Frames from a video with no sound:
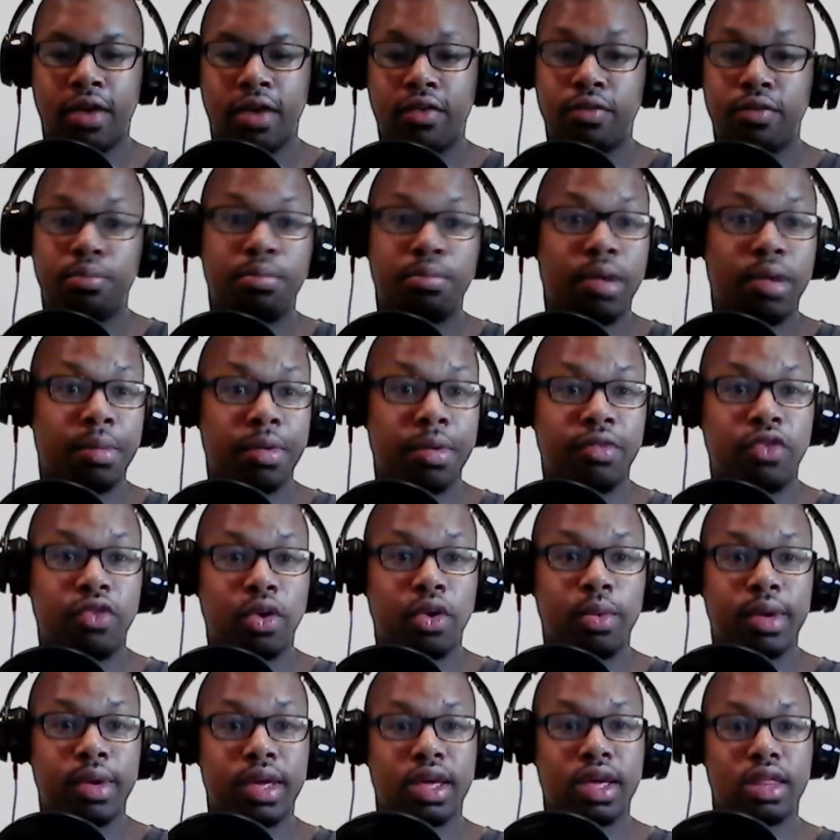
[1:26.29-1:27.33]
But before
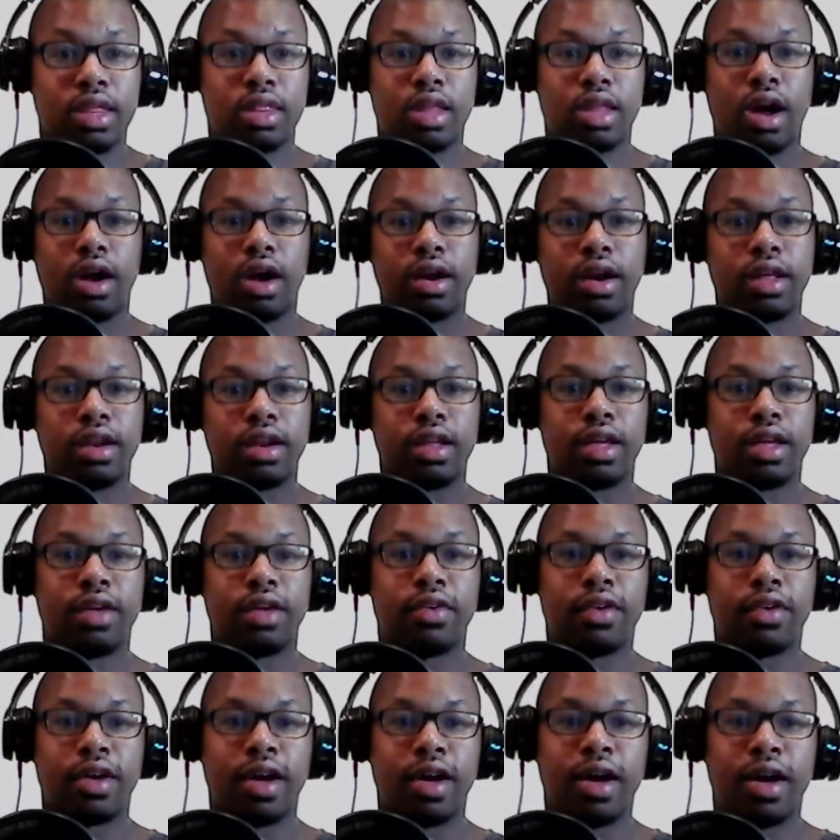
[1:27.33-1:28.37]
we get started,
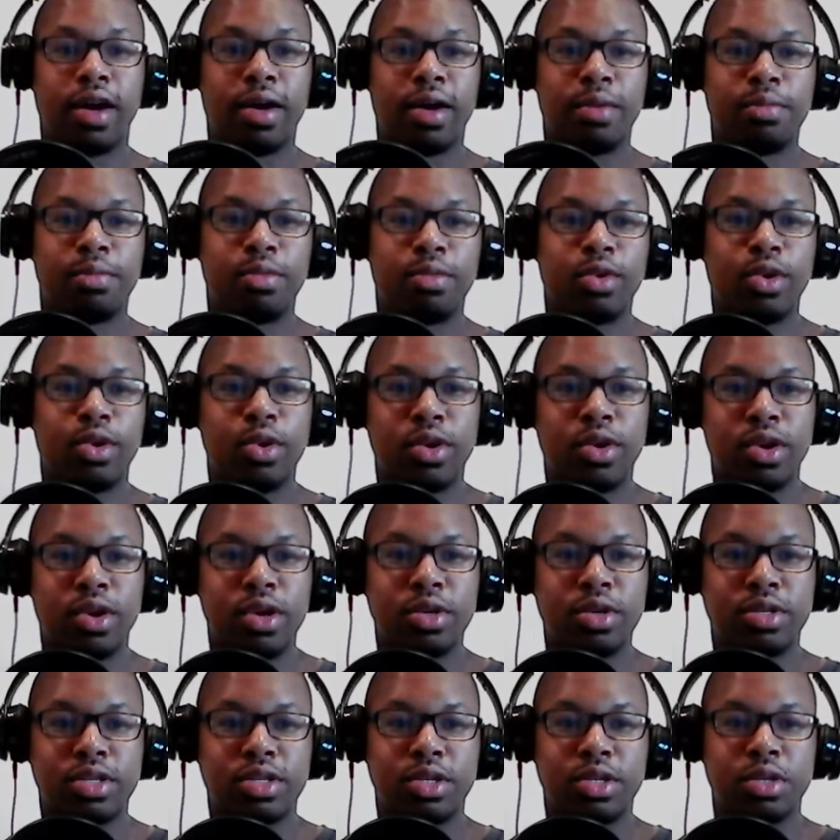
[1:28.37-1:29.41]
if you're new
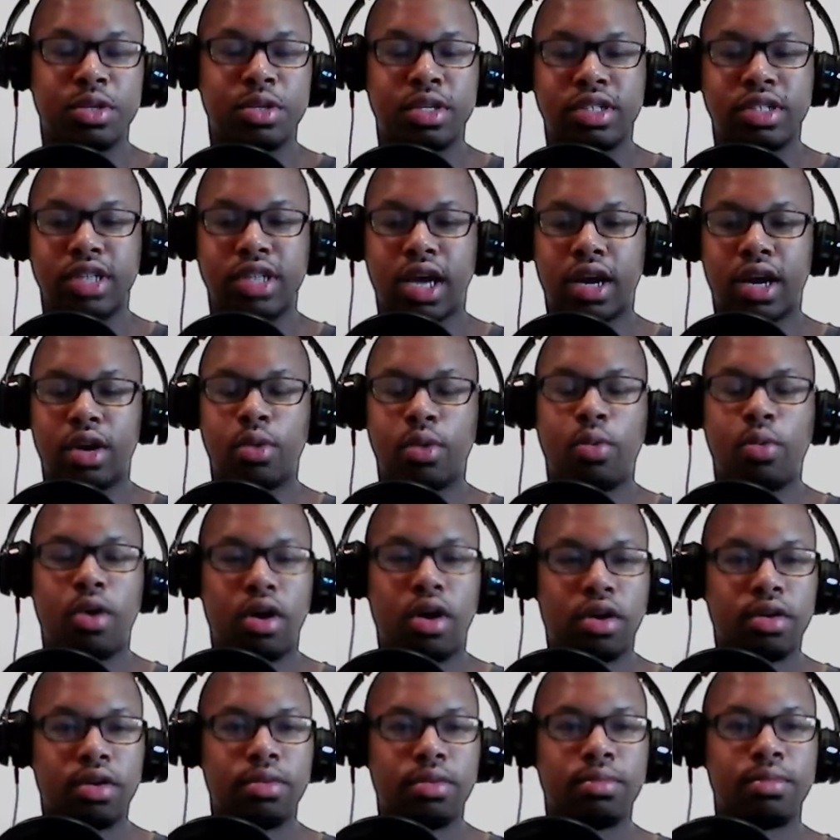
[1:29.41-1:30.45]
to the channel,
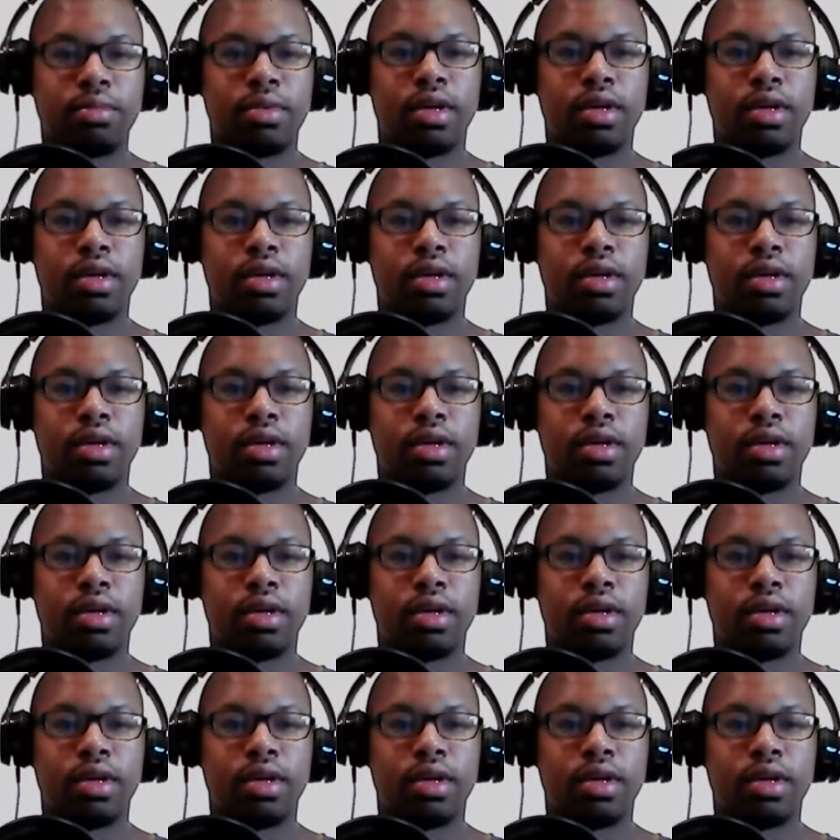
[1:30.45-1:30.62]
welcome.